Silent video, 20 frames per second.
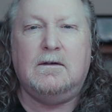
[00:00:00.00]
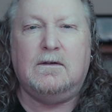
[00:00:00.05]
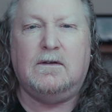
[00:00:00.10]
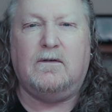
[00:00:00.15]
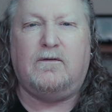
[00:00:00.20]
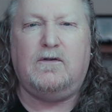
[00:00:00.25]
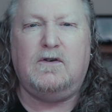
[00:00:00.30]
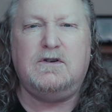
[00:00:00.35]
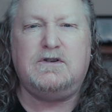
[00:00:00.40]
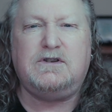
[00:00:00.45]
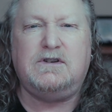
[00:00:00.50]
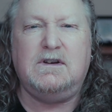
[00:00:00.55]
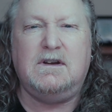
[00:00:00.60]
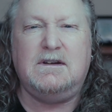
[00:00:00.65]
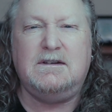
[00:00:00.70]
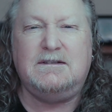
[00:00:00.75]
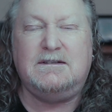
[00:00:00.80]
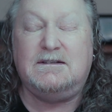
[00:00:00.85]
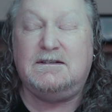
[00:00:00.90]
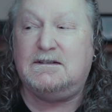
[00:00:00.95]
The version
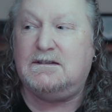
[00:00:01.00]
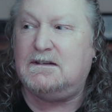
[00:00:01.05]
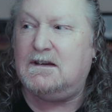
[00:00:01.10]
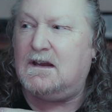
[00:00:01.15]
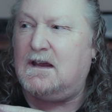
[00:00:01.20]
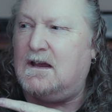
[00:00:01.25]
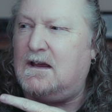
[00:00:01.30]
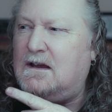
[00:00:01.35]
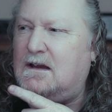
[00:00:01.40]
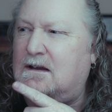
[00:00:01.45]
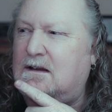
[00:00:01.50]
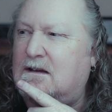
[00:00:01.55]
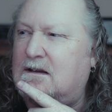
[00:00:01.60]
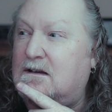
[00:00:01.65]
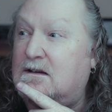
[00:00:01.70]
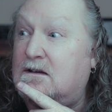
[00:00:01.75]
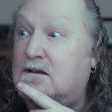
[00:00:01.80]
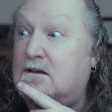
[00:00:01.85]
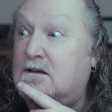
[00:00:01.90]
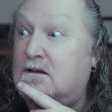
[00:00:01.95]
is
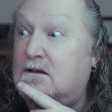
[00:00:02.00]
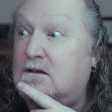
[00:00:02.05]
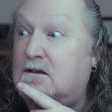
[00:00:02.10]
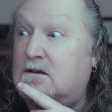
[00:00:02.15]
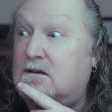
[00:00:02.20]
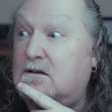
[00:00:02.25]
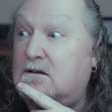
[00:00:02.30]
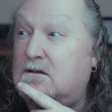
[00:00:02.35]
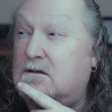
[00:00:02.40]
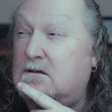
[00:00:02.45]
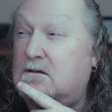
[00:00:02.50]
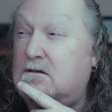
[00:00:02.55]
uh